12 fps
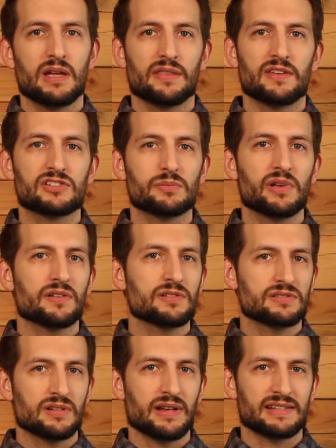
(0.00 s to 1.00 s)
These should be
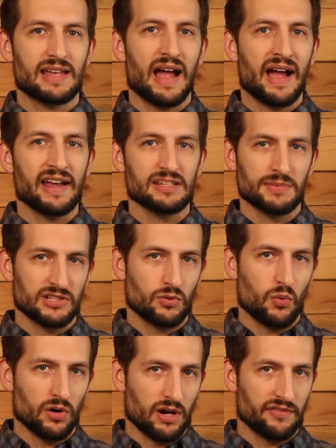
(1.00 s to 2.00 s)
understood as eyes meant to
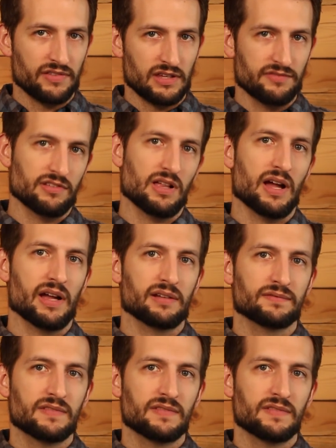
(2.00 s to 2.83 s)
ward off the evil eye.